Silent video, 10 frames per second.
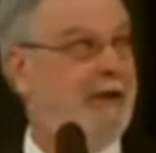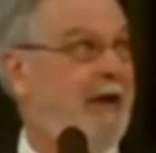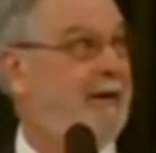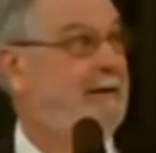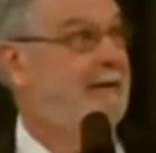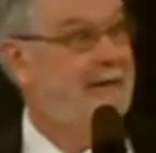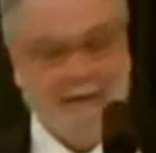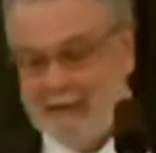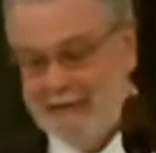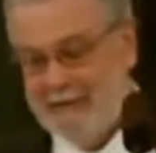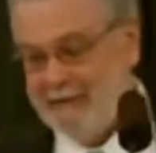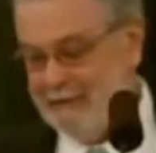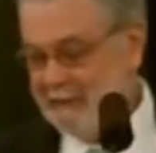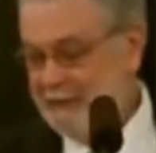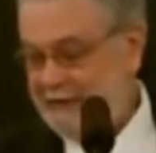okay,
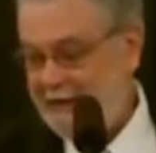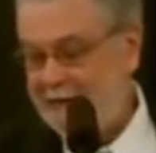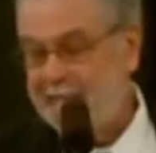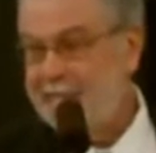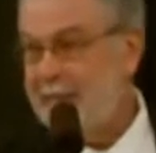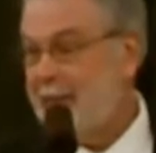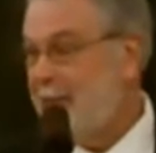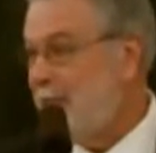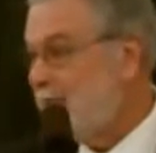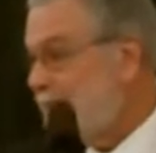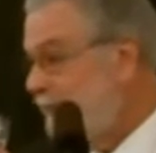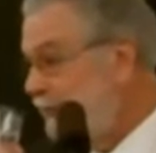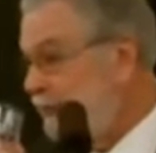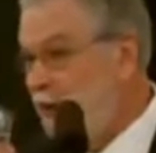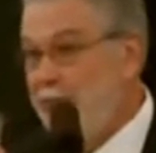done with that.
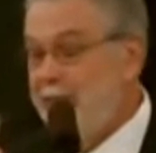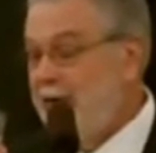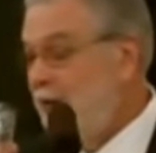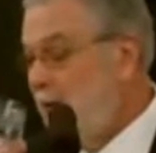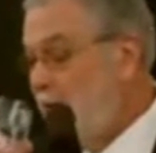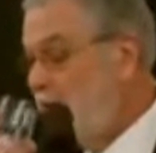So,